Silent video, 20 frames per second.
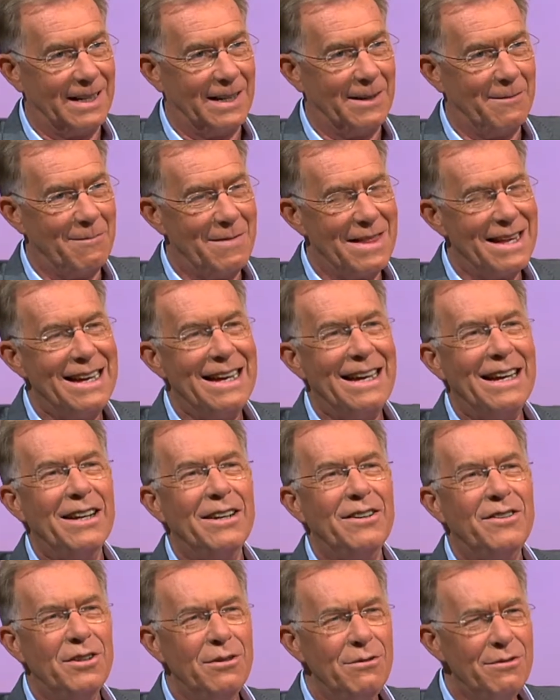Yes.
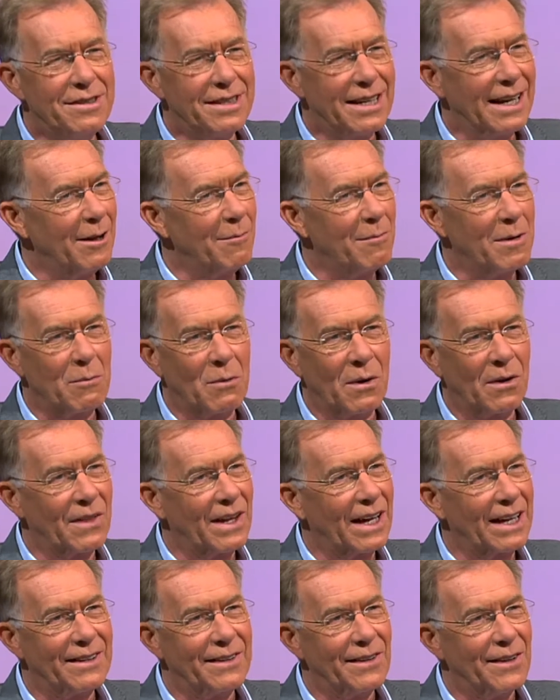Do tell me what
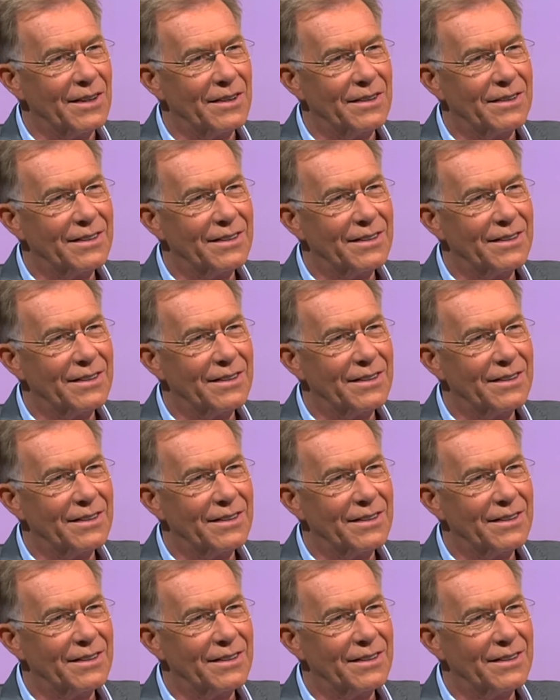that is.